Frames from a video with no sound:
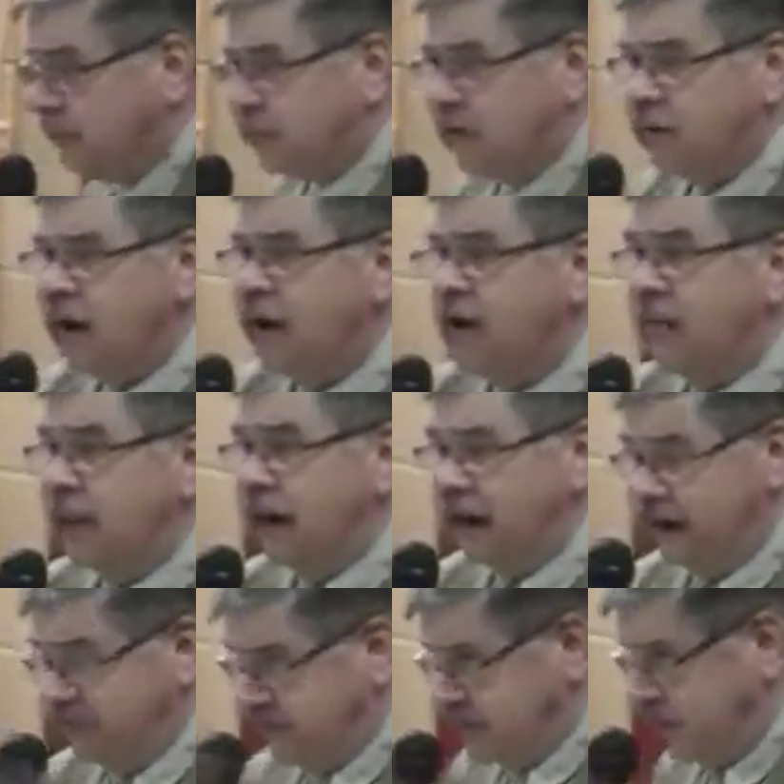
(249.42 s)
there that
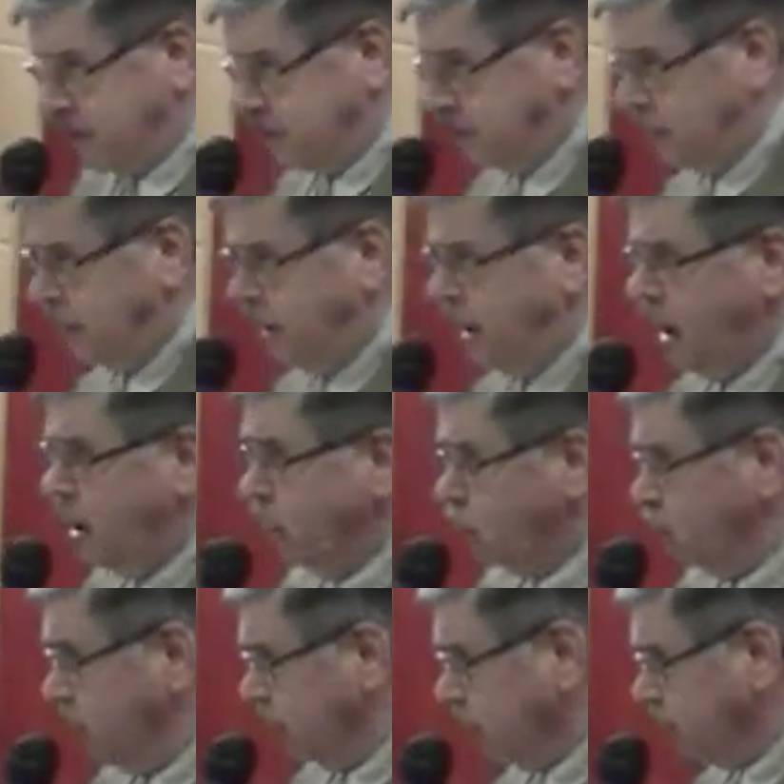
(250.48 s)
have attended
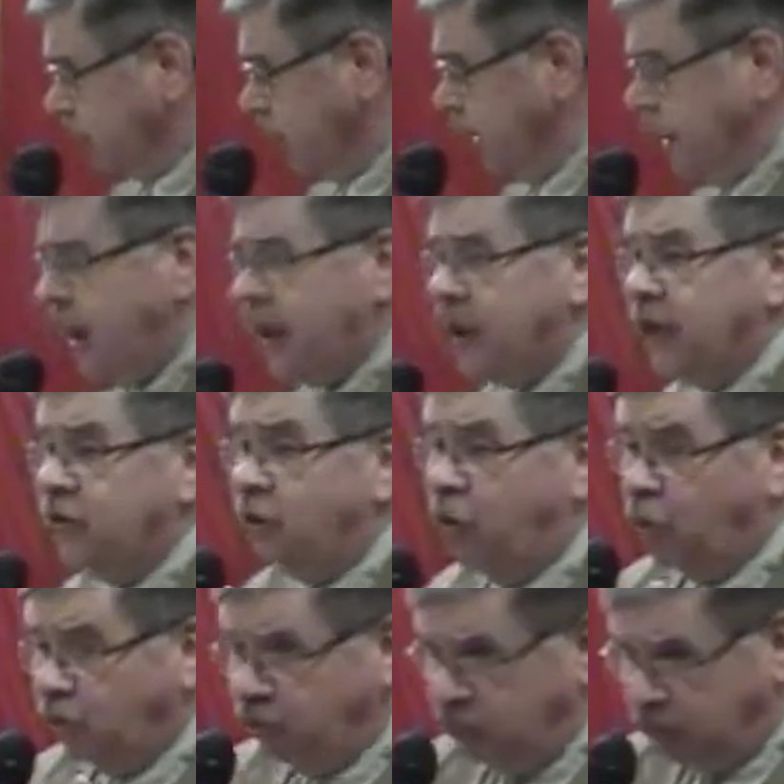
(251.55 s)
wrestling in
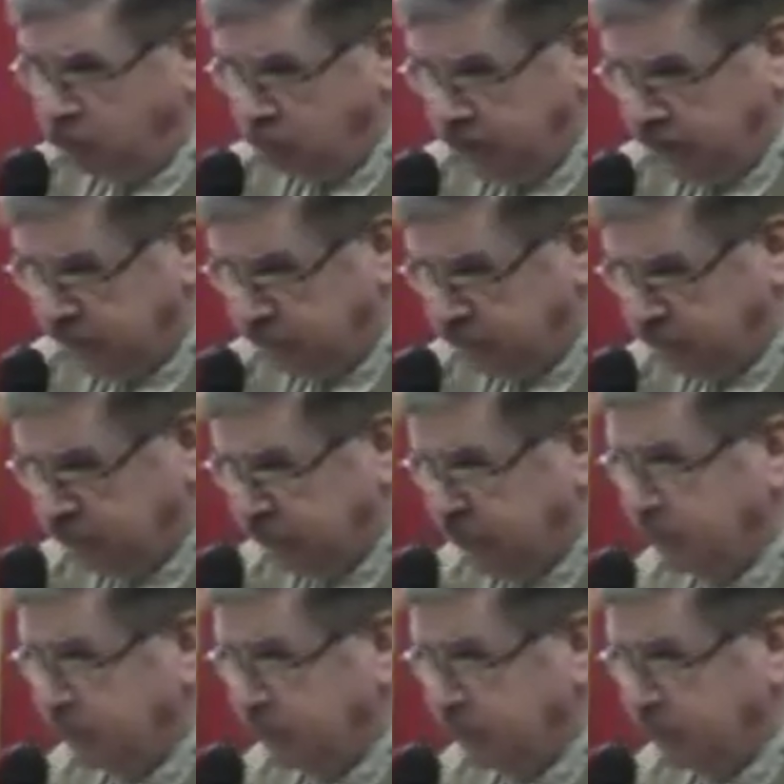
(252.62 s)
older arenas